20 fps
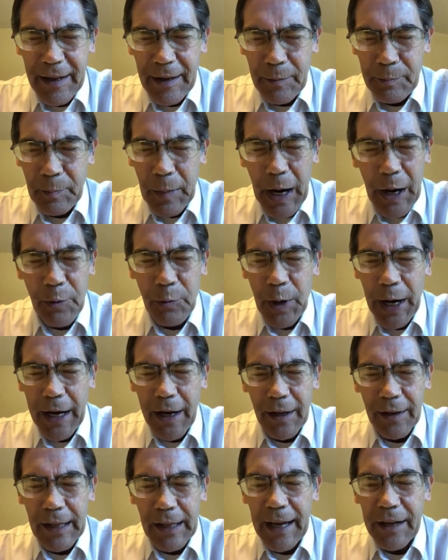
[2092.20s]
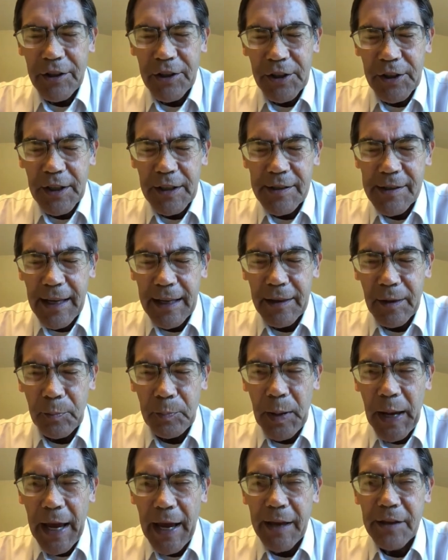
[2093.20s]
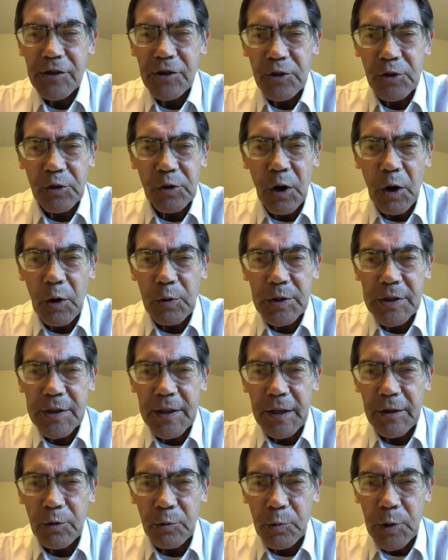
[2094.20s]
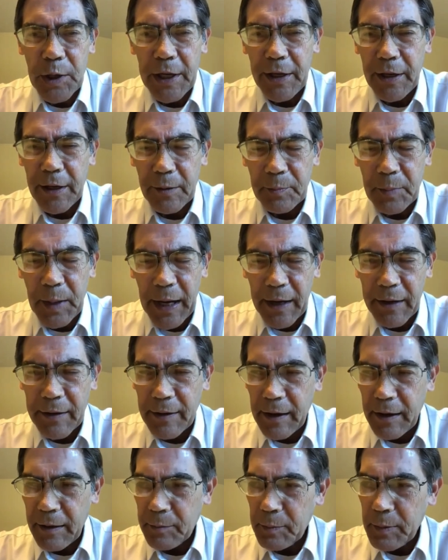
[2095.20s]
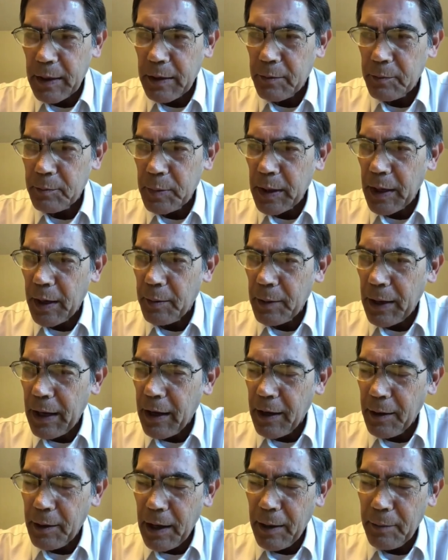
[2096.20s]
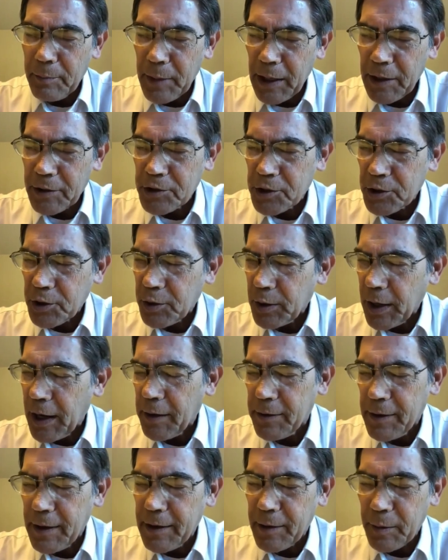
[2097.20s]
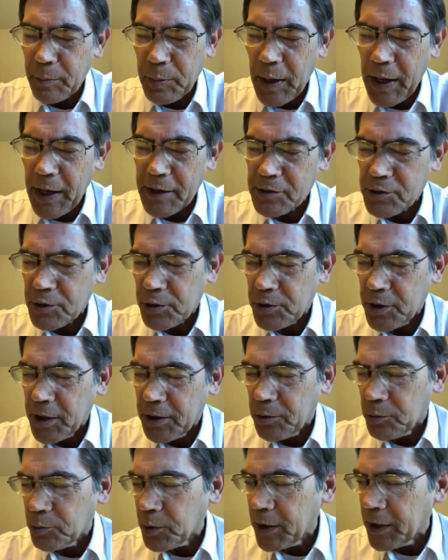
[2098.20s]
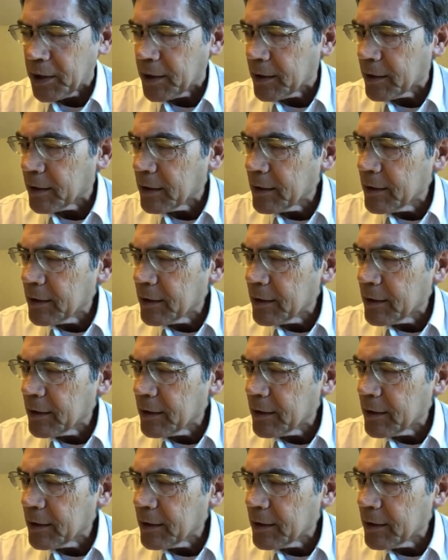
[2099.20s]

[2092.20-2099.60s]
My recollection is that the pastor always did the reading back then, but I'm not sure. I think the pastor did the reading.